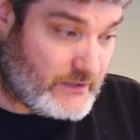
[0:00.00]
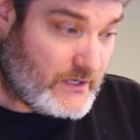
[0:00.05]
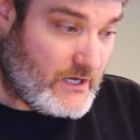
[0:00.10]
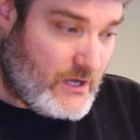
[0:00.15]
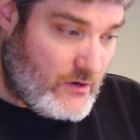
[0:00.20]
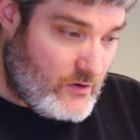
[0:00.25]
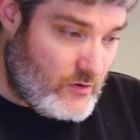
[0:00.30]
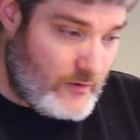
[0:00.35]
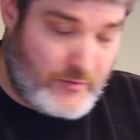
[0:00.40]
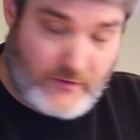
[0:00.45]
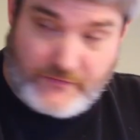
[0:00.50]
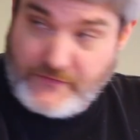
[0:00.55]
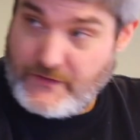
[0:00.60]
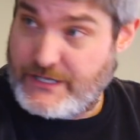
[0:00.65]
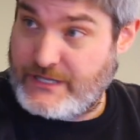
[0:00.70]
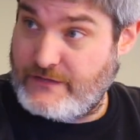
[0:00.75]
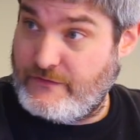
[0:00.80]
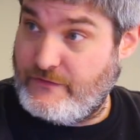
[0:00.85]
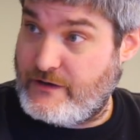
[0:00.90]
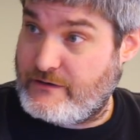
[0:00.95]
mm-hmm. we put
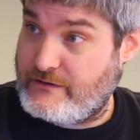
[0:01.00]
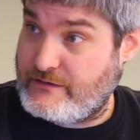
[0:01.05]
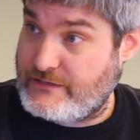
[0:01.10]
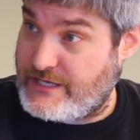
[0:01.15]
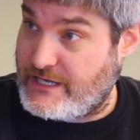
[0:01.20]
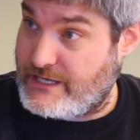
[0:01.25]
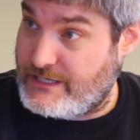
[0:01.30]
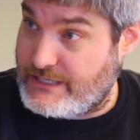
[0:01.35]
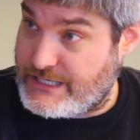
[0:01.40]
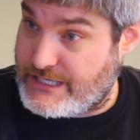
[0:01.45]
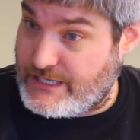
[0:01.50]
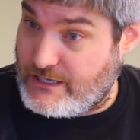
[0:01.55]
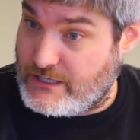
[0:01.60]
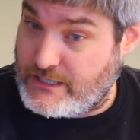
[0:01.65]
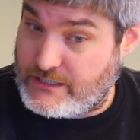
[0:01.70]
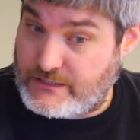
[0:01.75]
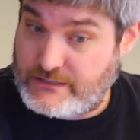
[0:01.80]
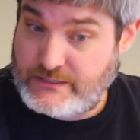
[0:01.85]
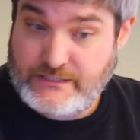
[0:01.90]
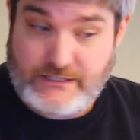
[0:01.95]
this in there in case
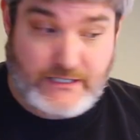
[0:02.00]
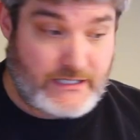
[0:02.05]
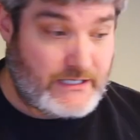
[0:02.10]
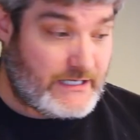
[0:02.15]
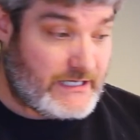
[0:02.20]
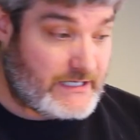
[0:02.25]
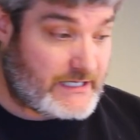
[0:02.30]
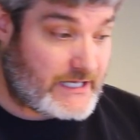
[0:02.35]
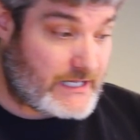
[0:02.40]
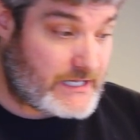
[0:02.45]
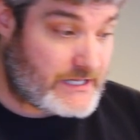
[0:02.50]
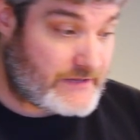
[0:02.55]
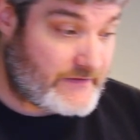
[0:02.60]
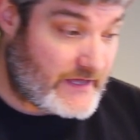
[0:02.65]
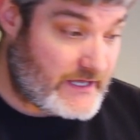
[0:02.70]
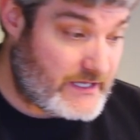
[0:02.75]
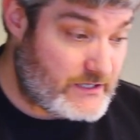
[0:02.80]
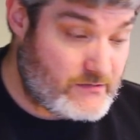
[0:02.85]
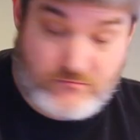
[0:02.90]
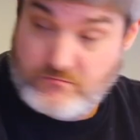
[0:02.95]
uh, yeah. in case
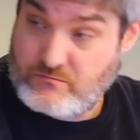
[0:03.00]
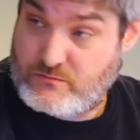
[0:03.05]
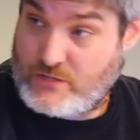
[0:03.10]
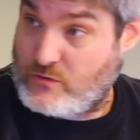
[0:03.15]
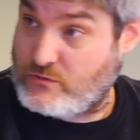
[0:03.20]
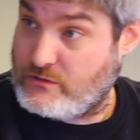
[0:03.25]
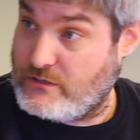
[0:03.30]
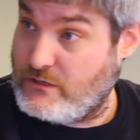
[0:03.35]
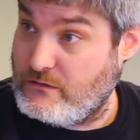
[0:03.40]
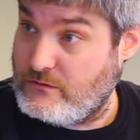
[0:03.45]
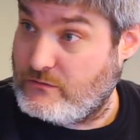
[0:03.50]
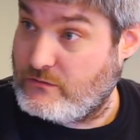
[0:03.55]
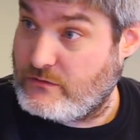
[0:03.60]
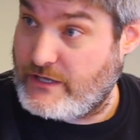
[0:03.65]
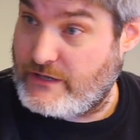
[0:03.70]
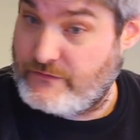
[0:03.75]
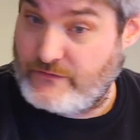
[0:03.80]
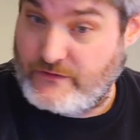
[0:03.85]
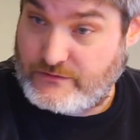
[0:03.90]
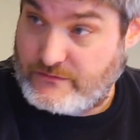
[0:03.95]
they don't know.
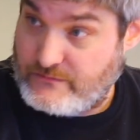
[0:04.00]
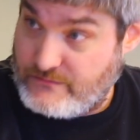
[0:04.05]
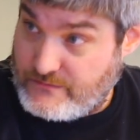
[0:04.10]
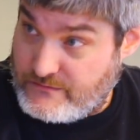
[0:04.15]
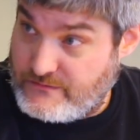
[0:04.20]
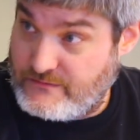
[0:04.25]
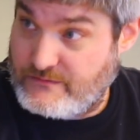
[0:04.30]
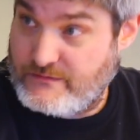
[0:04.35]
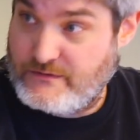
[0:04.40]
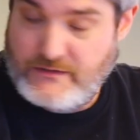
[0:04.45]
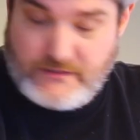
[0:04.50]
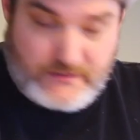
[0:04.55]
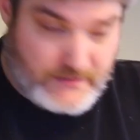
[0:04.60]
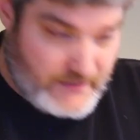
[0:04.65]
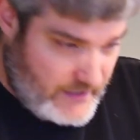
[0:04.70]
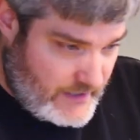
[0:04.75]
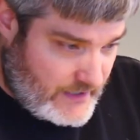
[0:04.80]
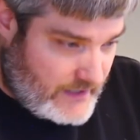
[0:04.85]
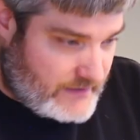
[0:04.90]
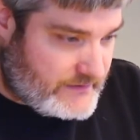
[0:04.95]
Just a level set, sure.
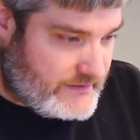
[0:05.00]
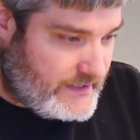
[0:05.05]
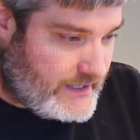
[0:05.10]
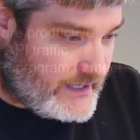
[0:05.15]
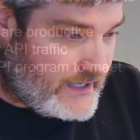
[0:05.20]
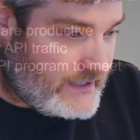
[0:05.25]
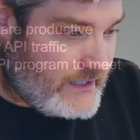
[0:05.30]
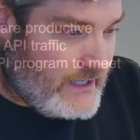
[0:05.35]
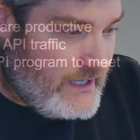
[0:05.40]
Yeah, yeah.